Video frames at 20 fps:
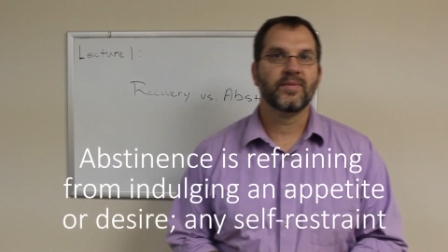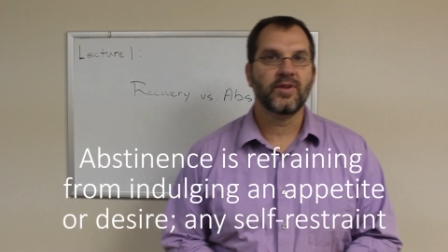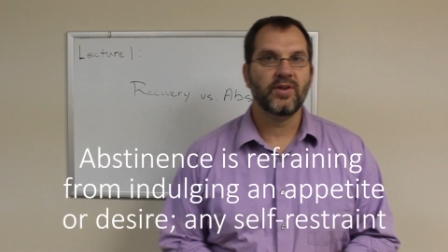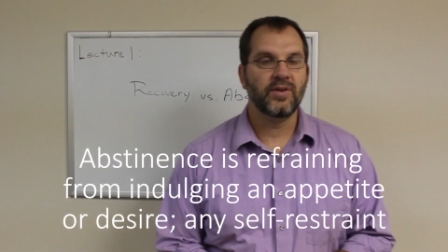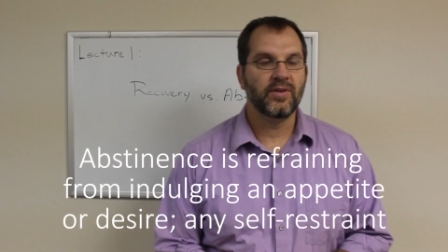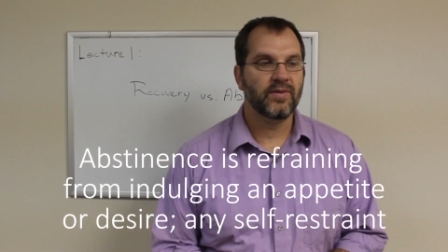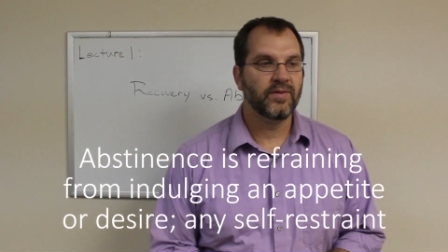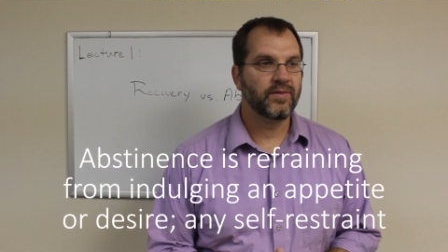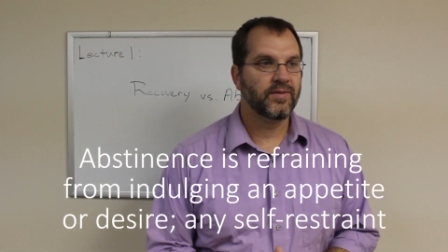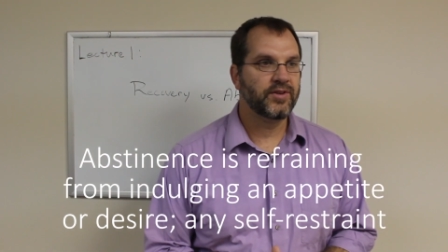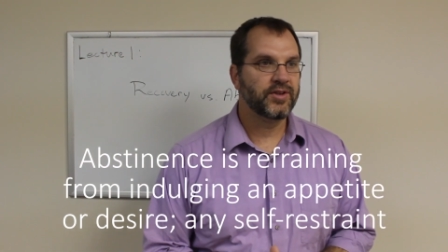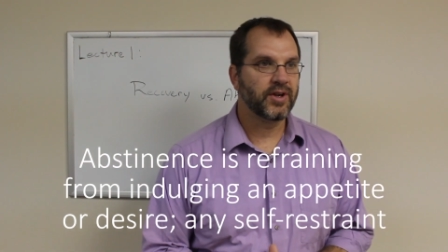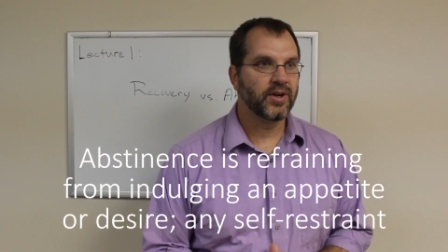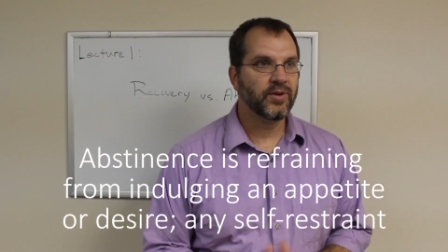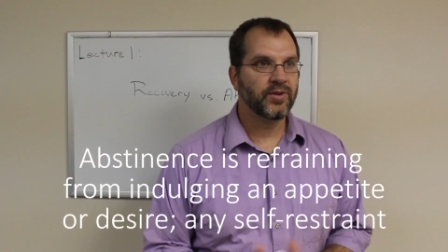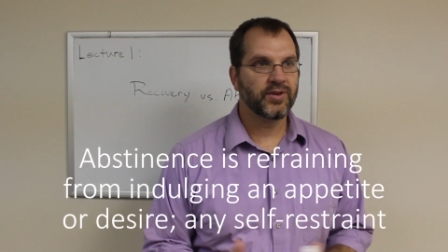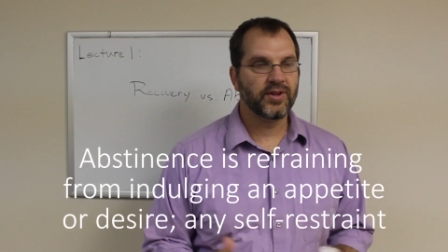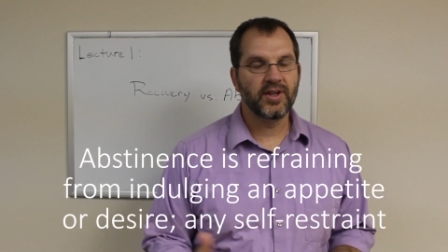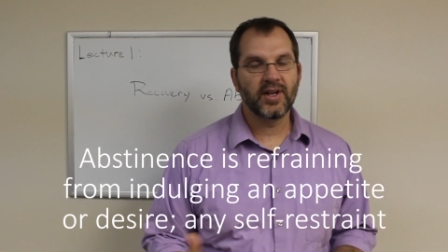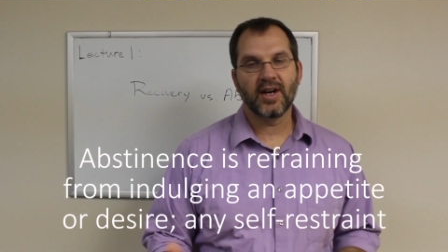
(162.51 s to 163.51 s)
You've
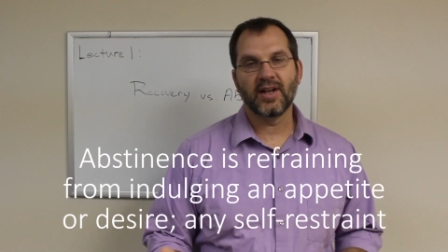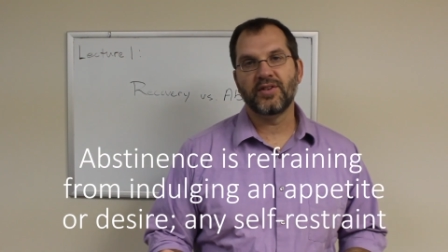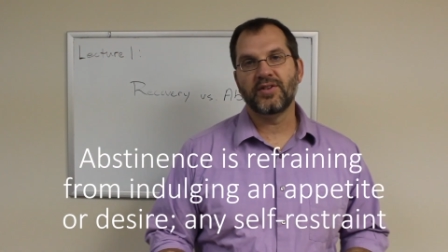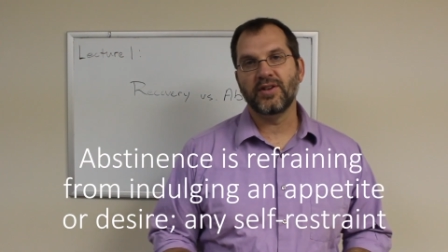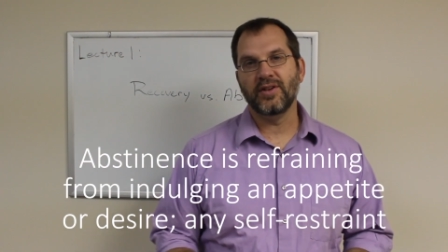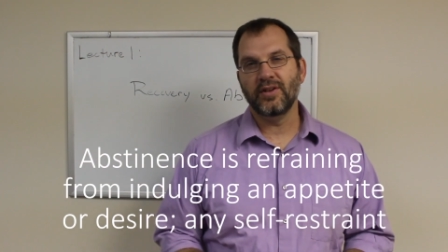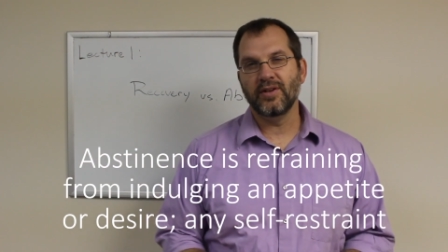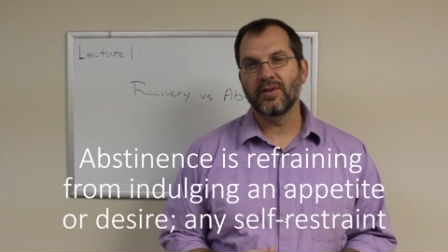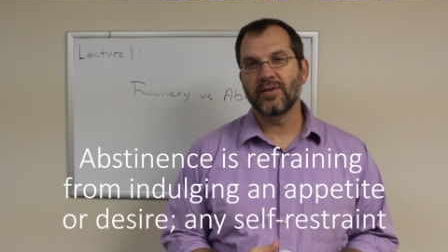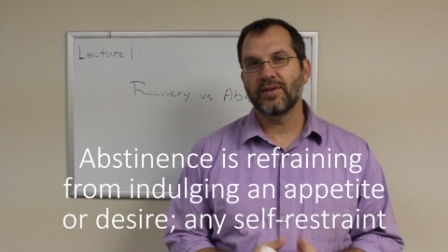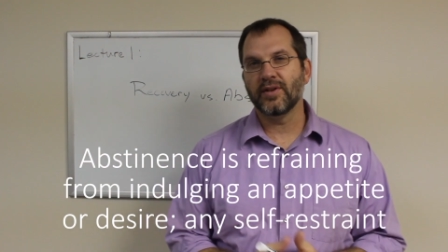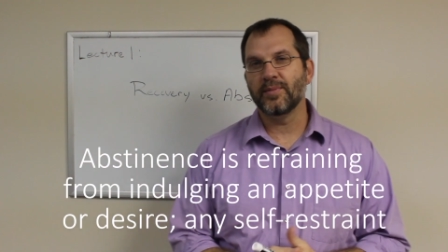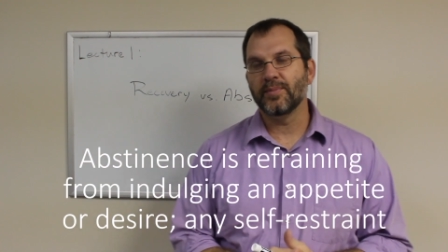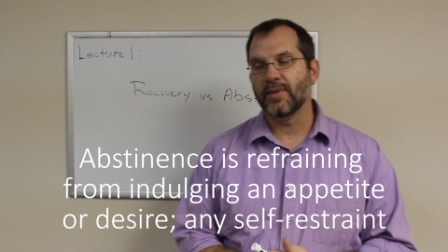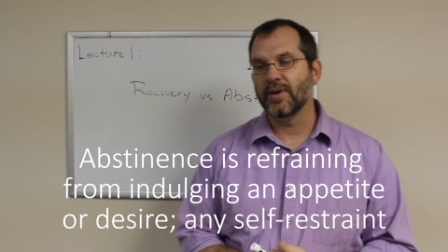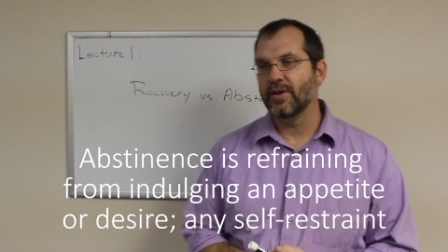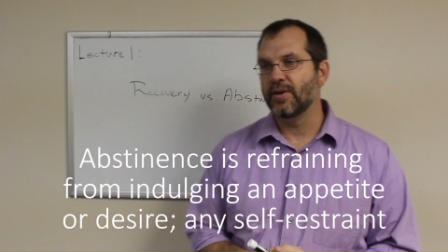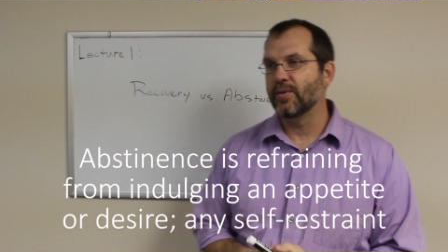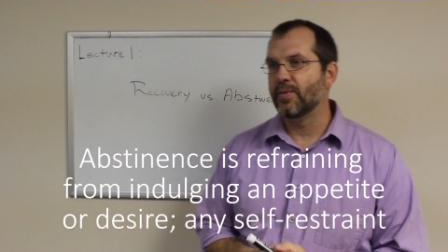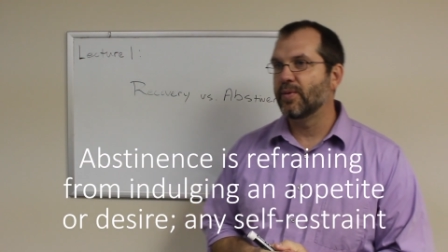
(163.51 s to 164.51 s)
chose not to use
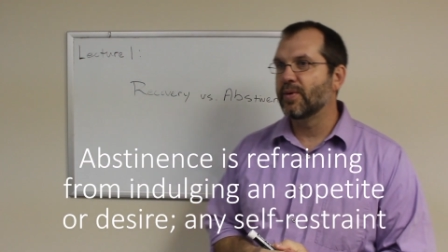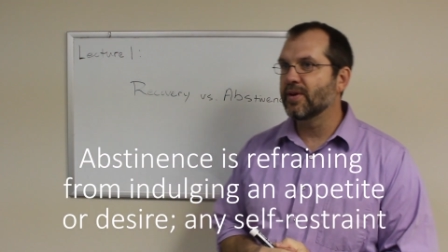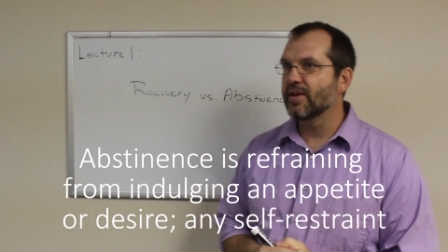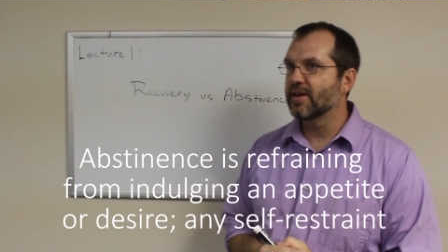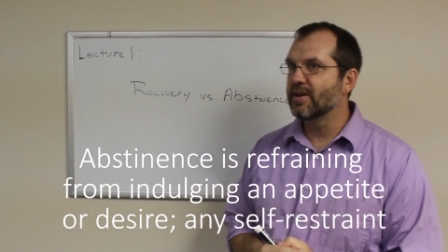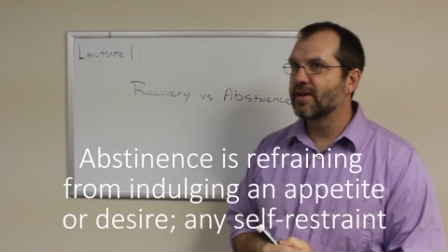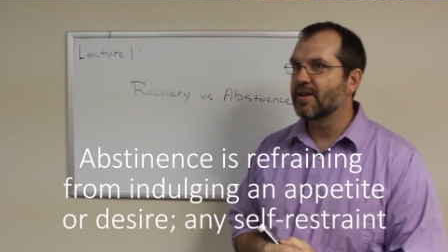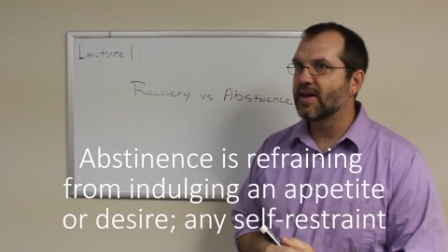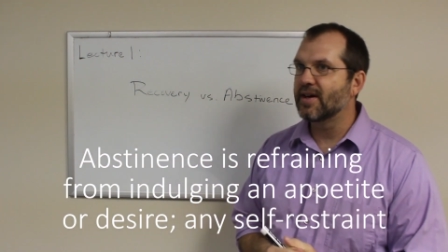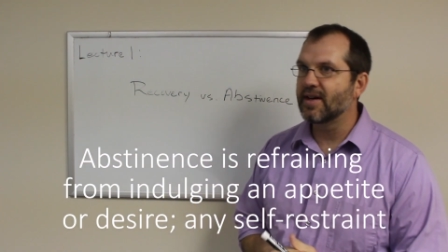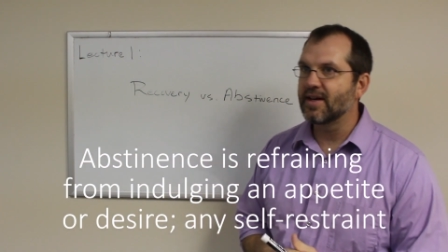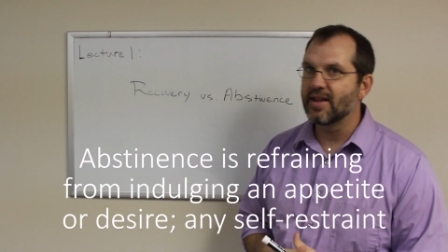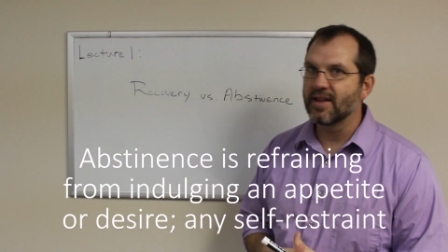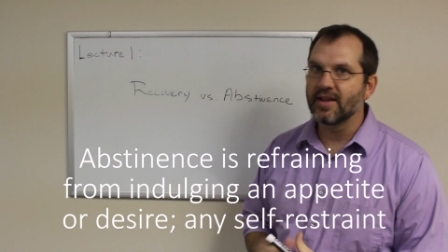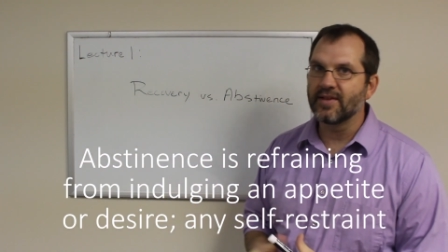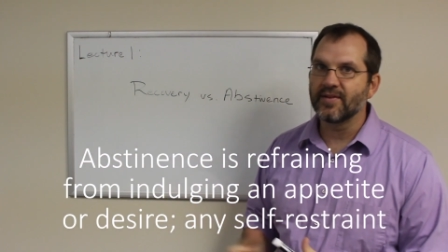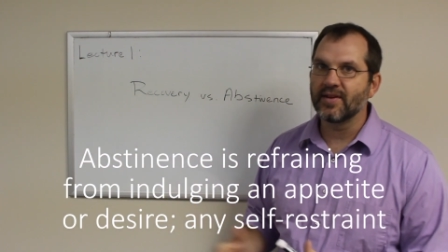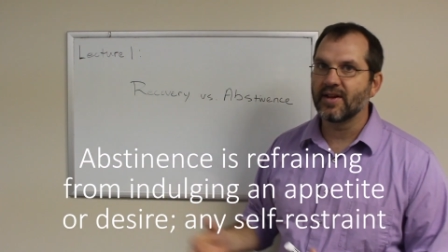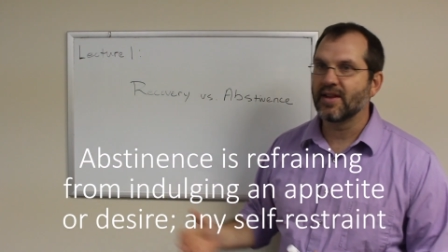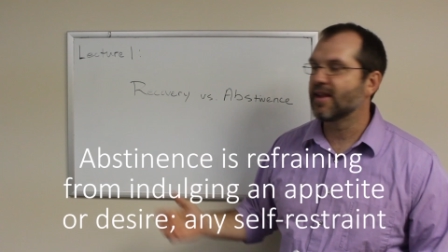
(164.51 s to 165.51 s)
it, but you're really not
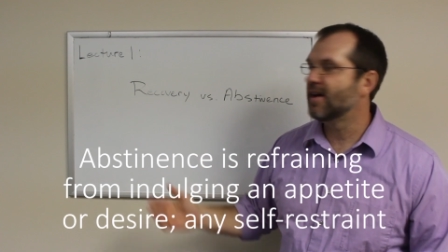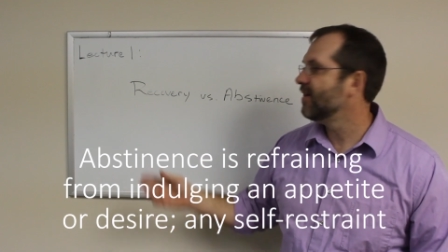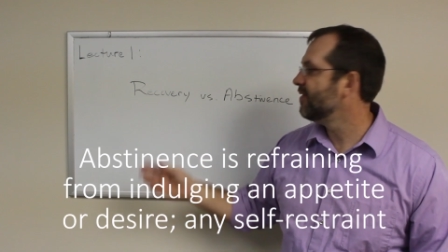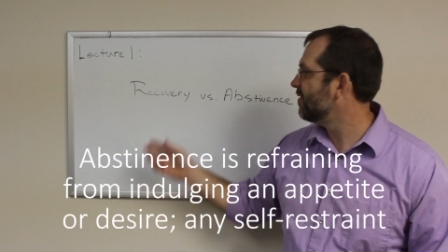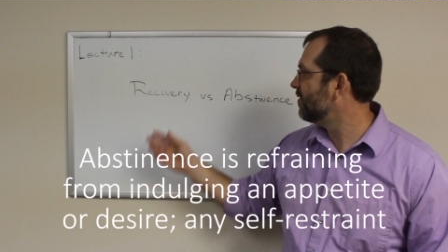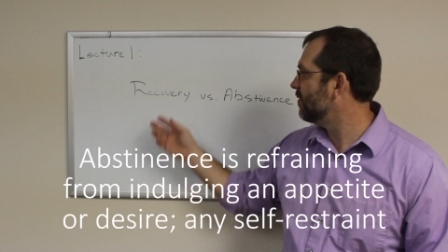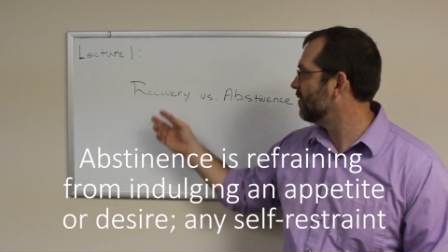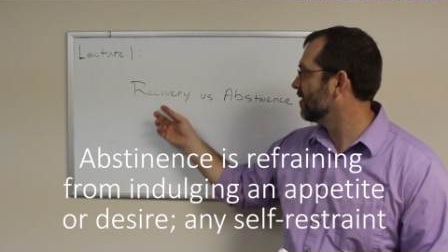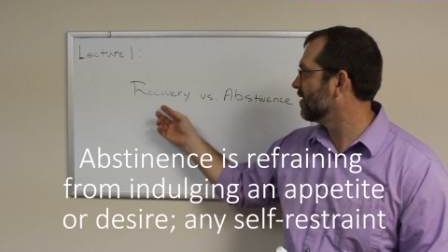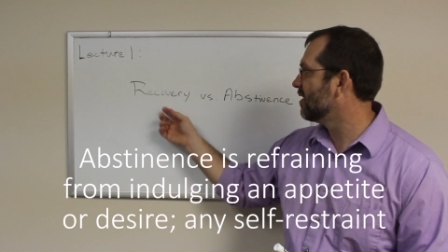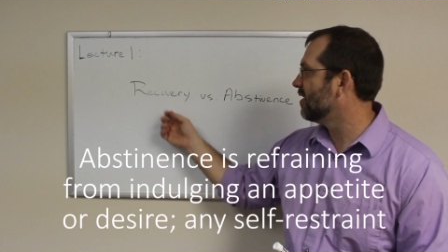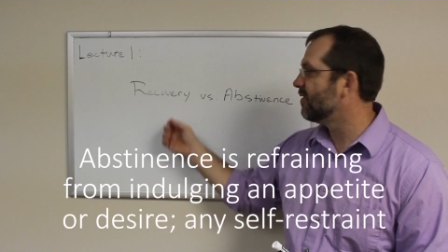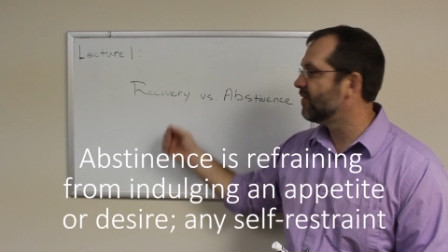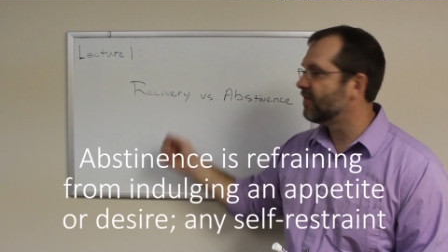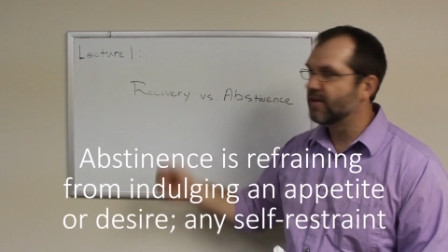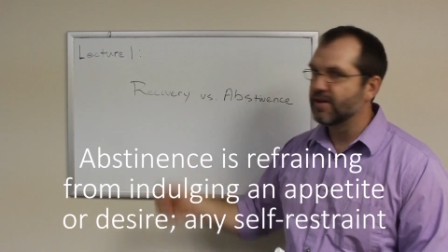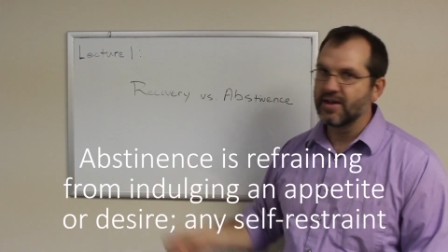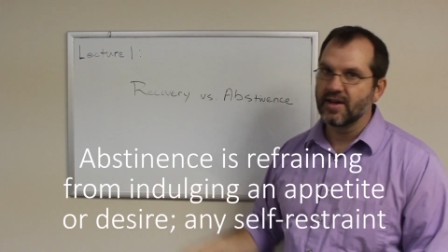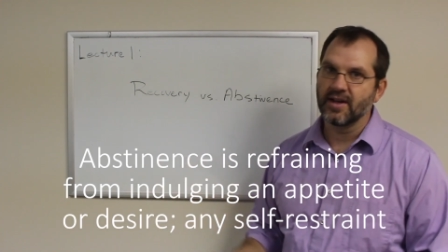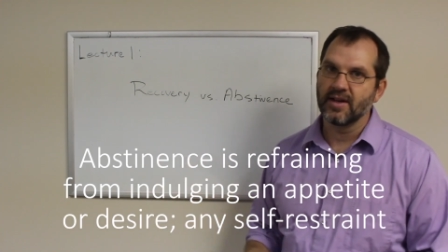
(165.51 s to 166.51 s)
living a life of
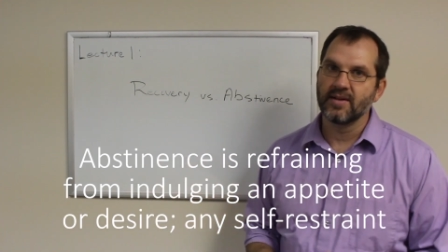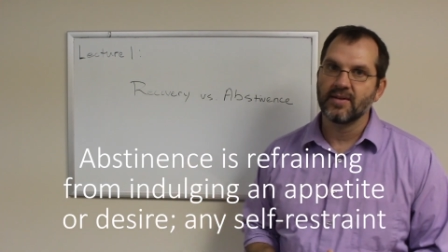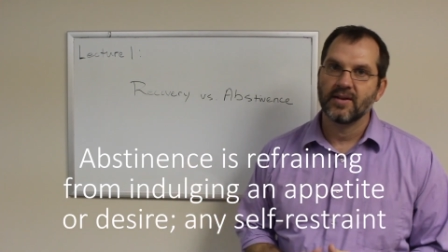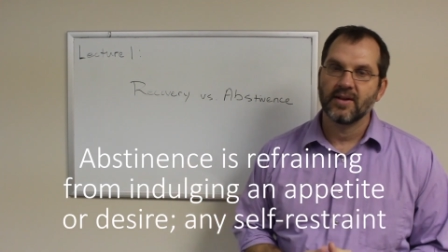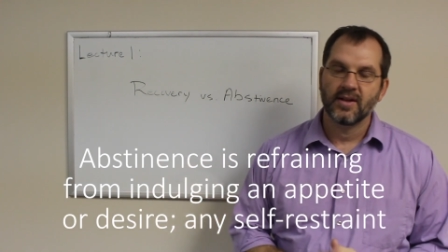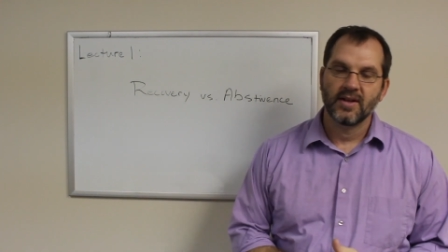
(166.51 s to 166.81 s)
recovery yet.